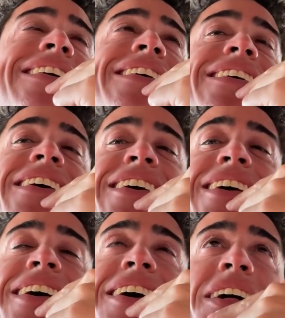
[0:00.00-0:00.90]
Oh,
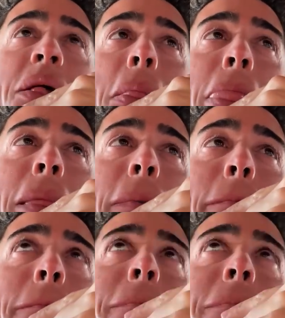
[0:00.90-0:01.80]
you
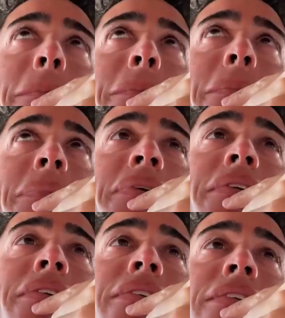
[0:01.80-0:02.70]
want to help me?
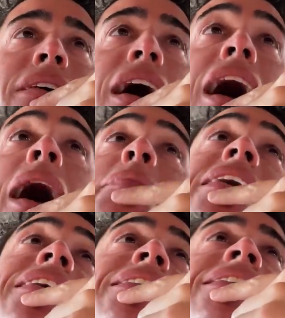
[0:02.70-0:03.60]
I
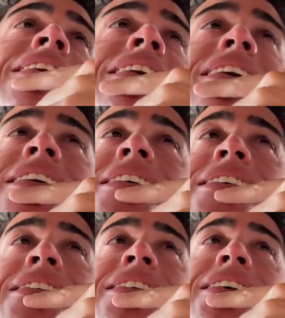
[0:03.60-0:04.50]
mean,
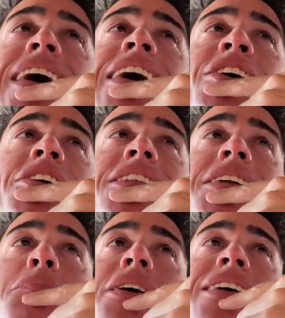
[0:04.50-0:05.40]
I cut a
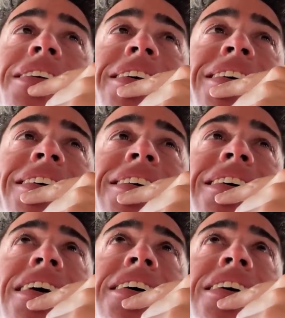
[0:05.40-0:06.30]
little bit.
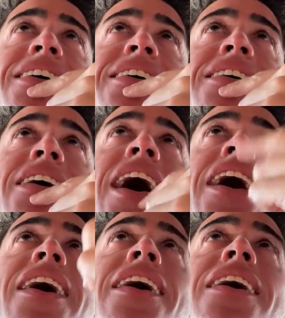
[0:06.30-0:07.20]
What do you mean to work with
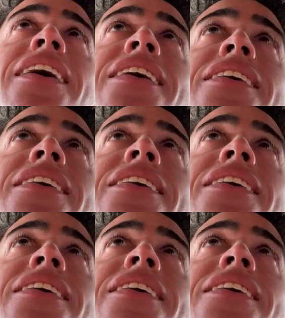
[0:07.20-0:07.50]
three people?